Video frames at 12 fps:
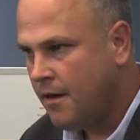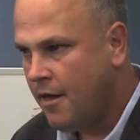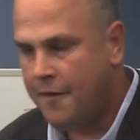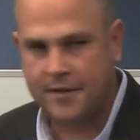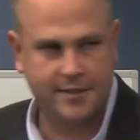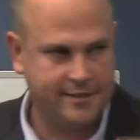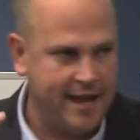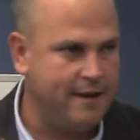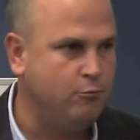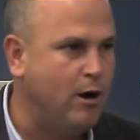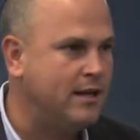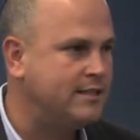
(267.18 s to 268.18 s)
The sin
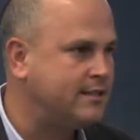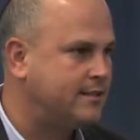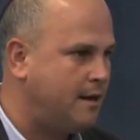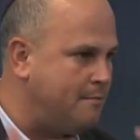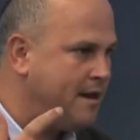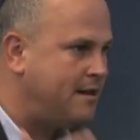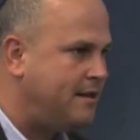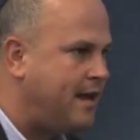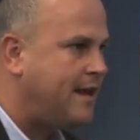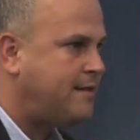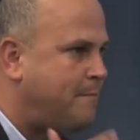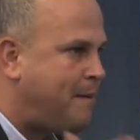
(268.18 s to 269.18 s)
was committed
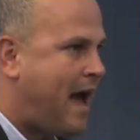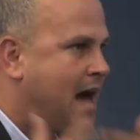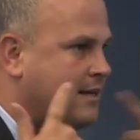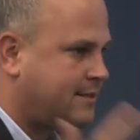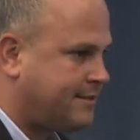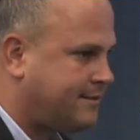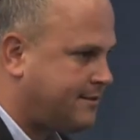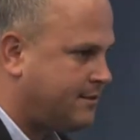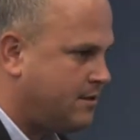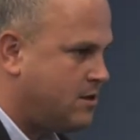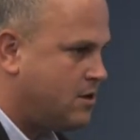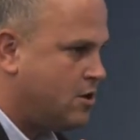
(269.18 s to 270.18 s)
in the past,
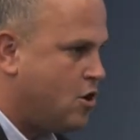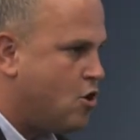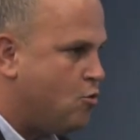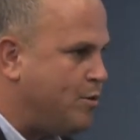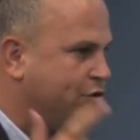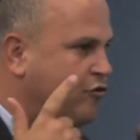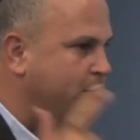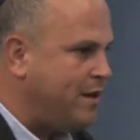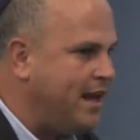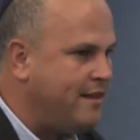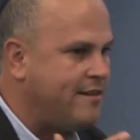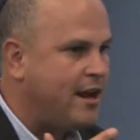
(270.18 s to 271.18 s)
which
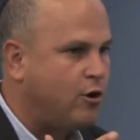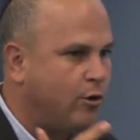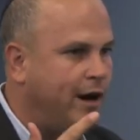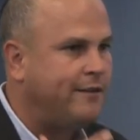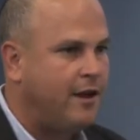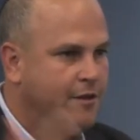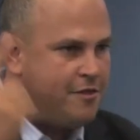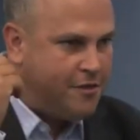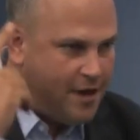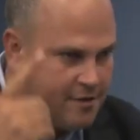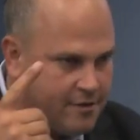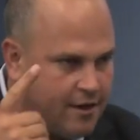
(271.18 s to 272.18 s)
means that according to
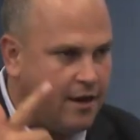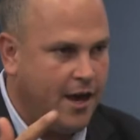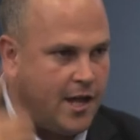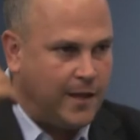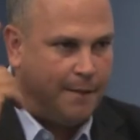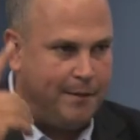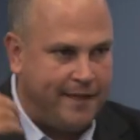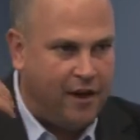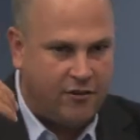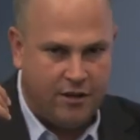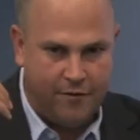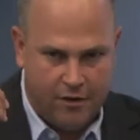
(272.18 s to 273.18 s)
this
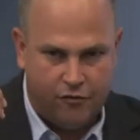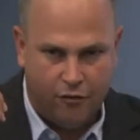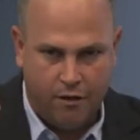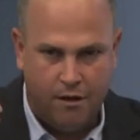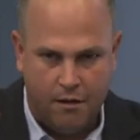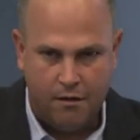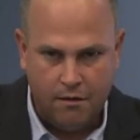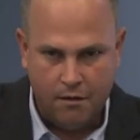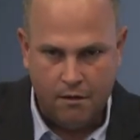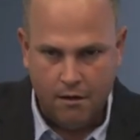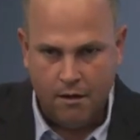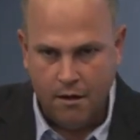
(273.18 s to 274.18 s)
interpretation of history,
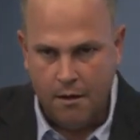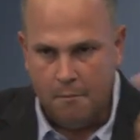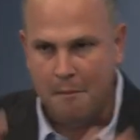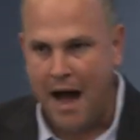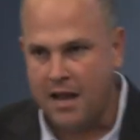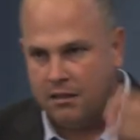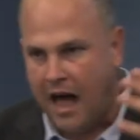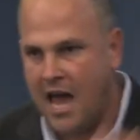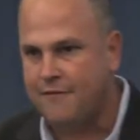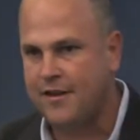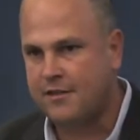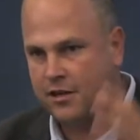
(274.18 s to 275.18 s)
my life is